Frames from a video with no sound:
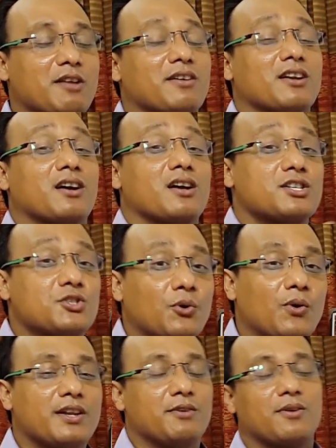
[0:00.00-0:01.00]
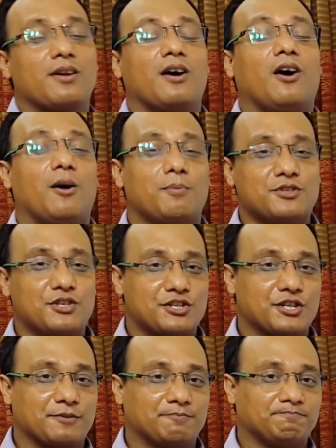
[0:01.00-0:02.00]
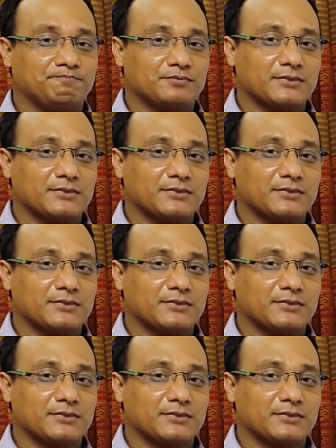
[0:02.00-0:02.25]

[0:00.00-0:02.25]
you can control your opposition.